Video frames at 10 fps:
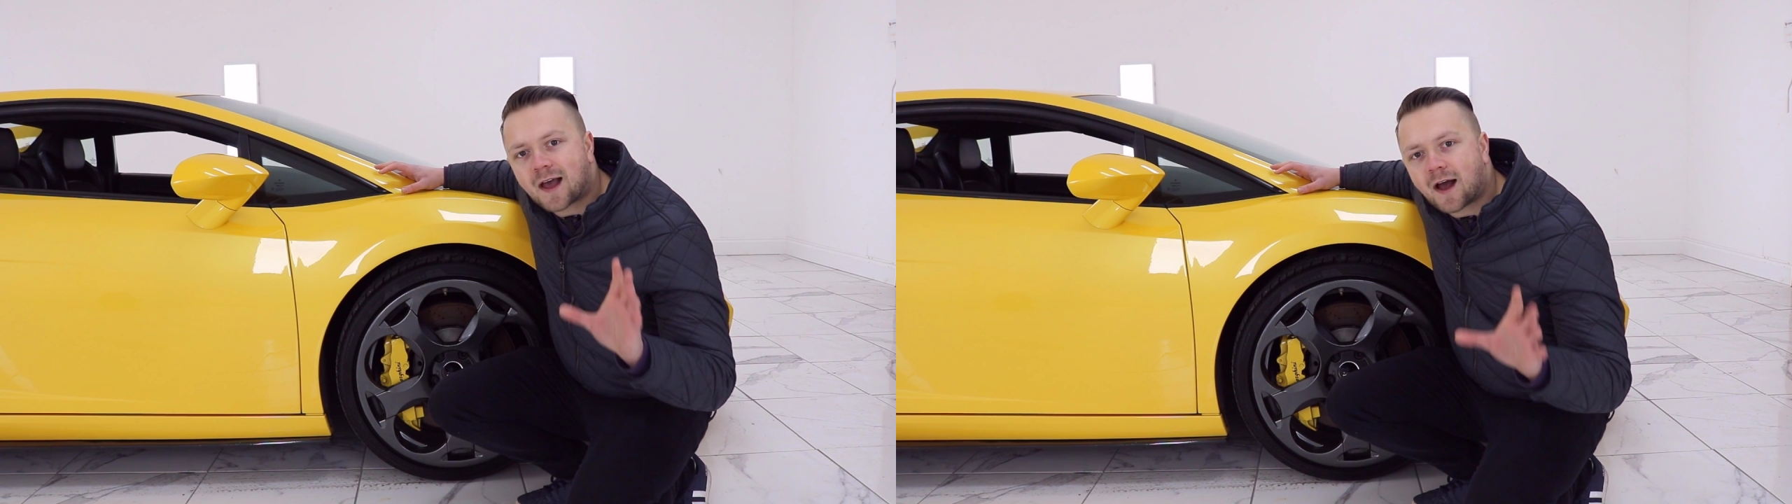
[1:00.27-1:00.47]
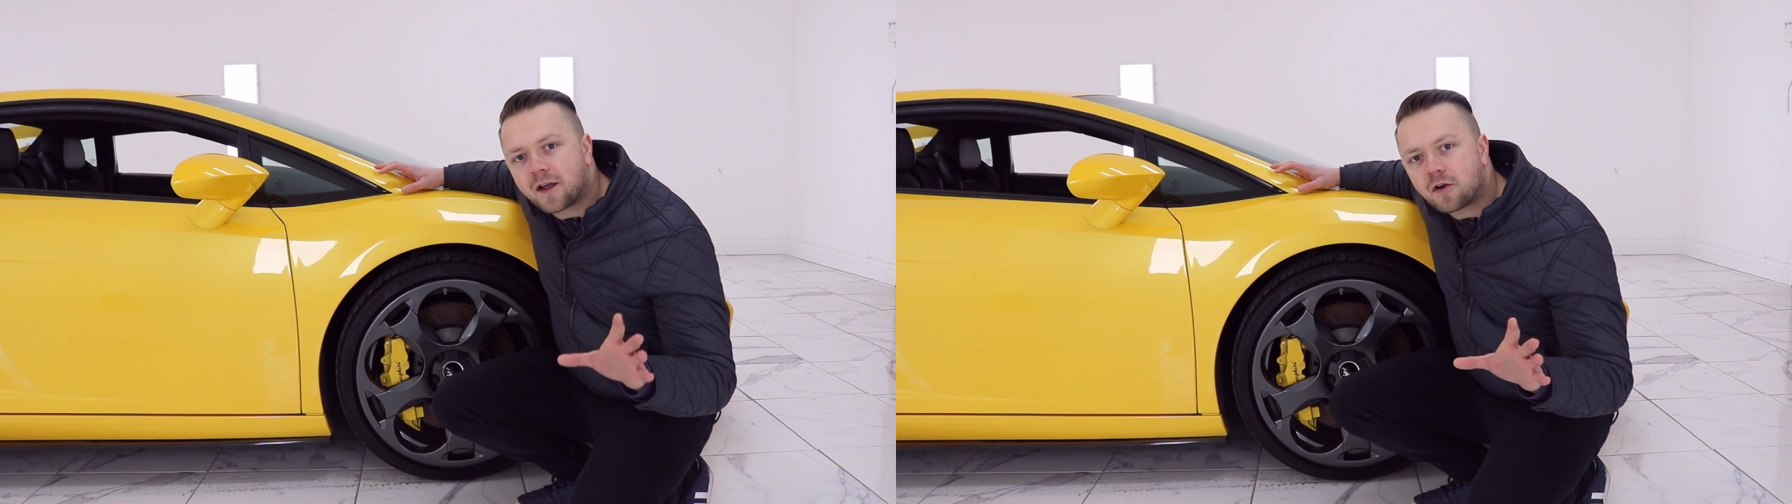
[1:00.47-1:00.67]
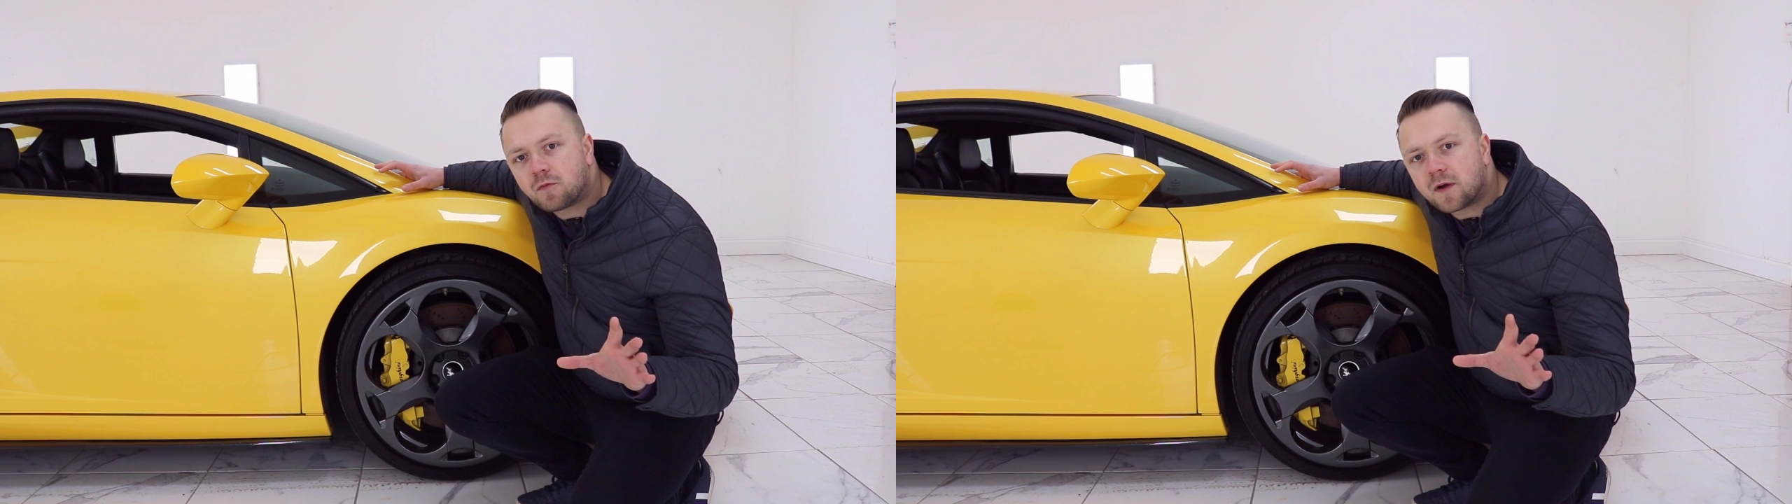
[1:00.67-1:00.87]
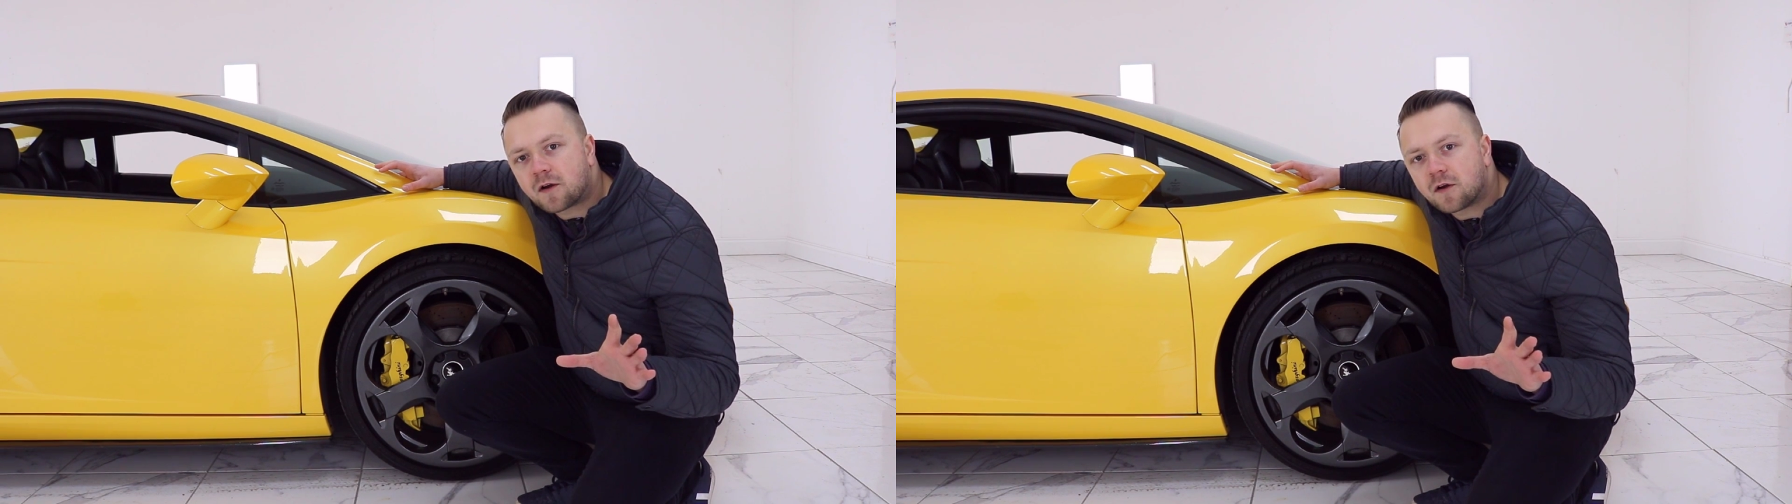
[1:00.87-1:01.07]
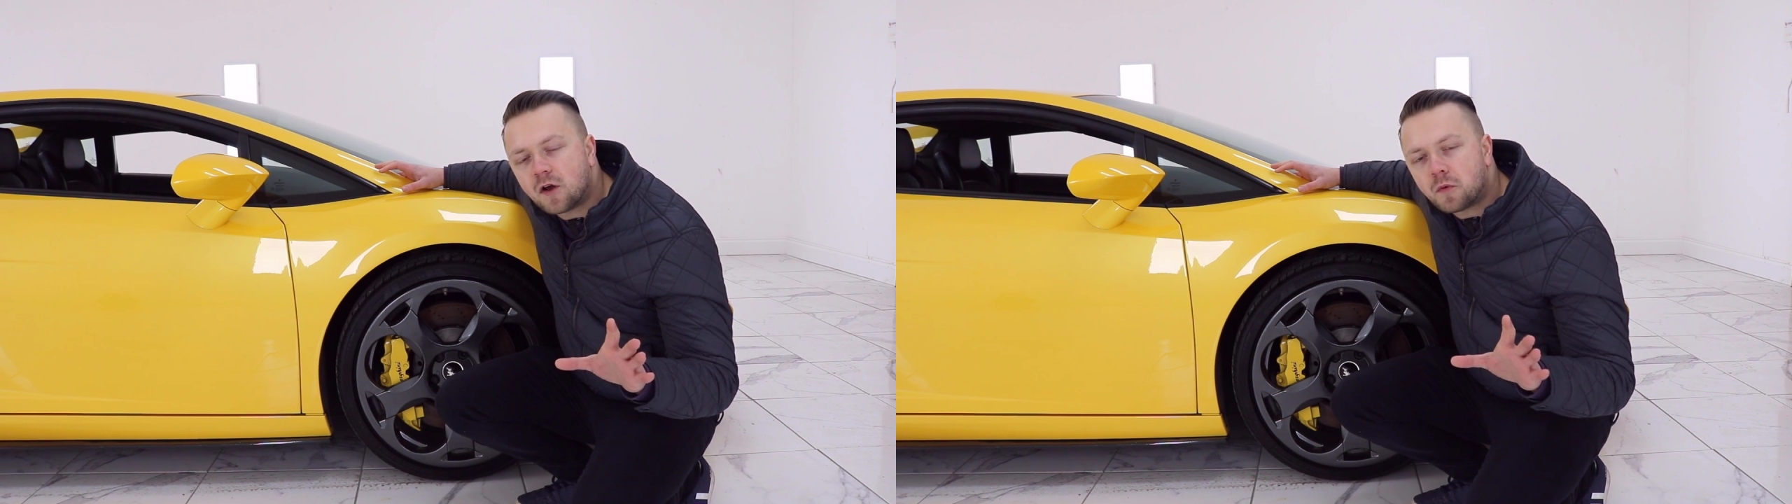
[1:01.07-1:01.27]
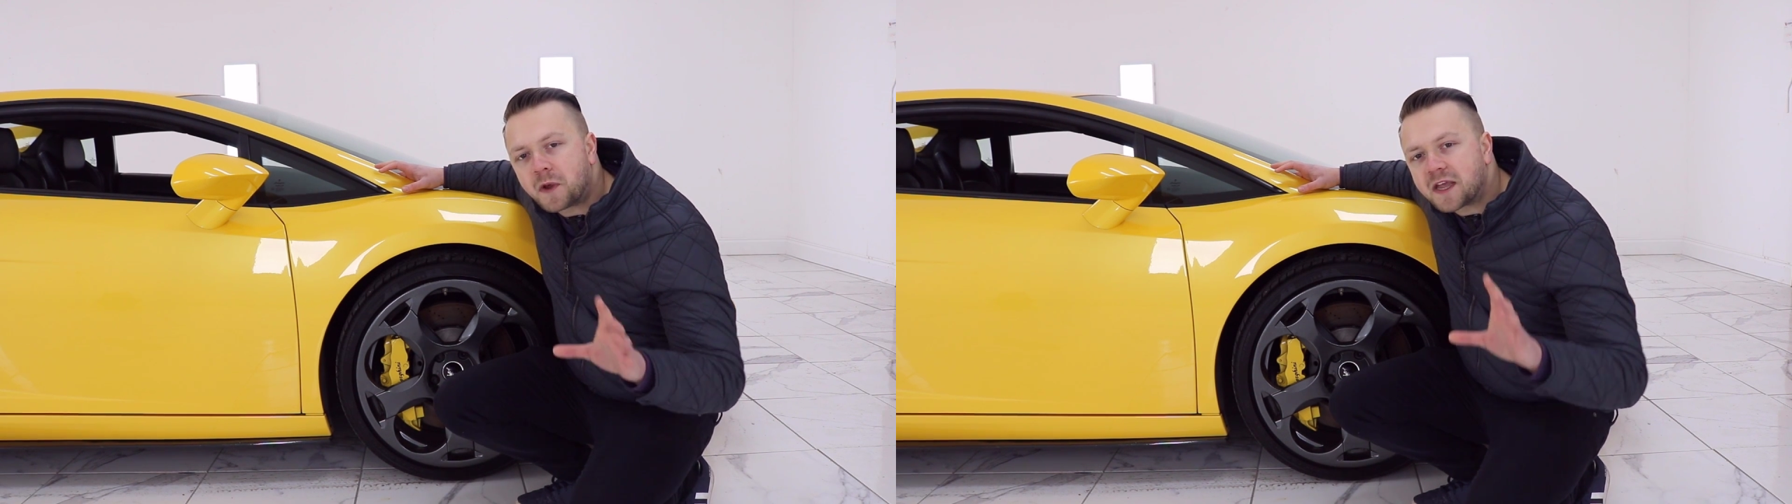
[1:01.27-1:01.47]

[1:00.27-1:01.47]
tyre wear. We